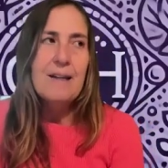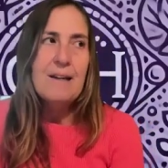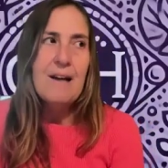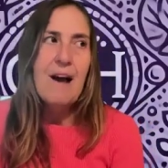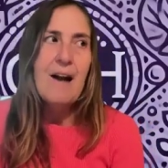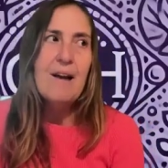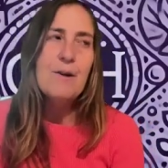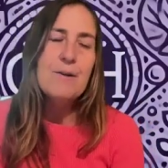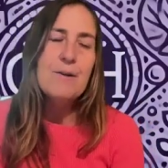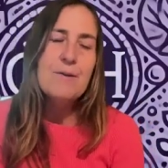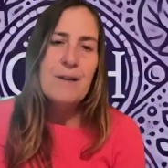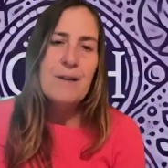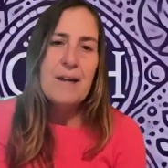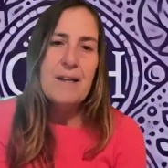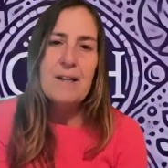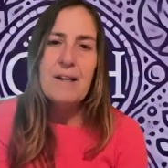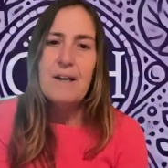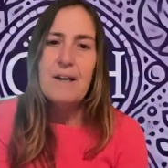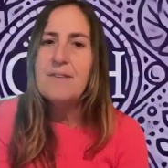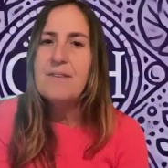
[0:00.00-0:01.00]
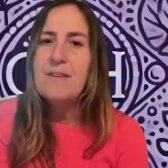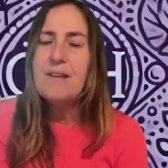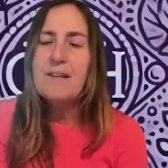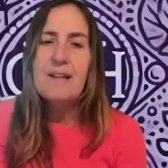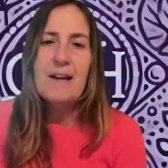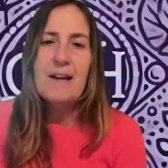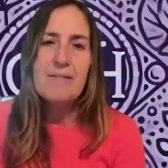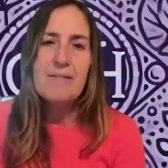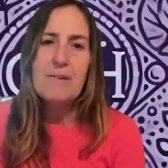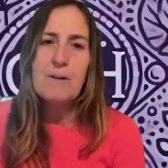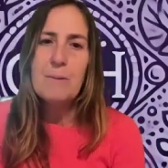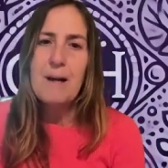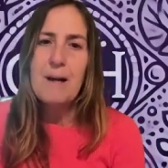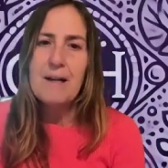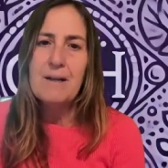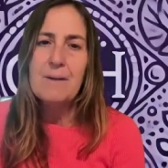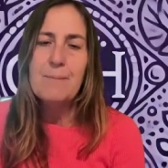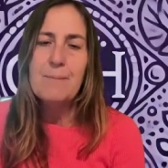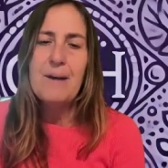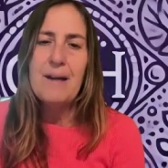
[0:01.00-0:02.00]
In Ayurveda, they never
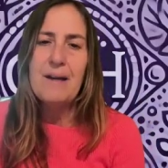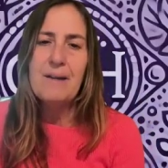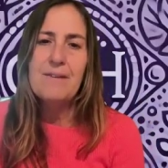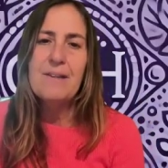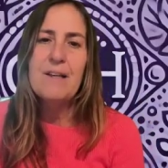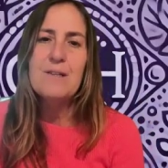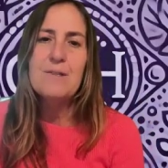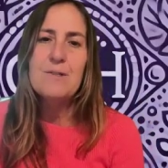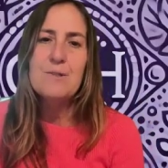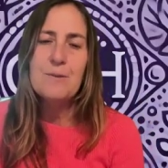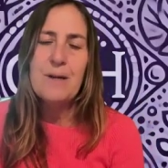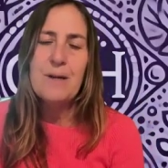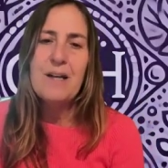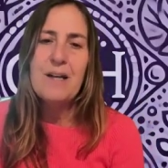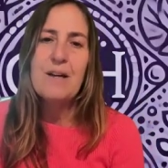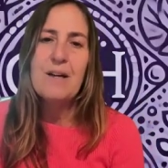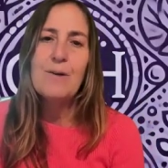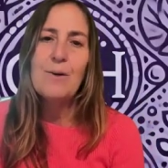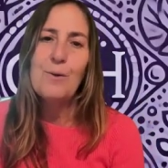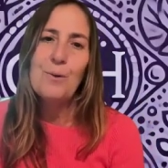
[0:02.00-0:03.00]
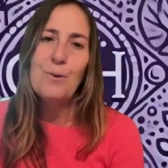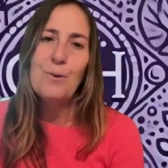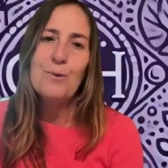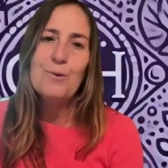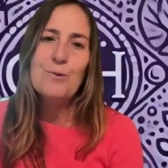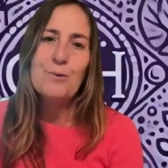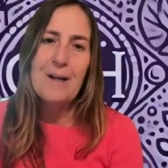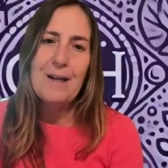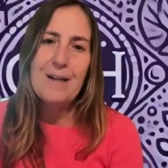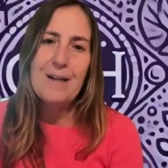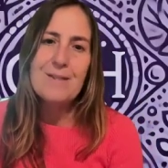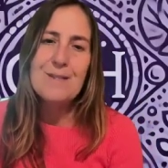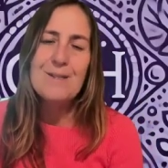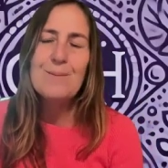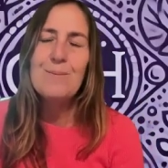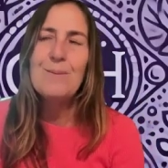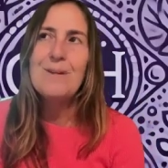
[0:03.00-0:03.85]
recommend that you drink cold drinks,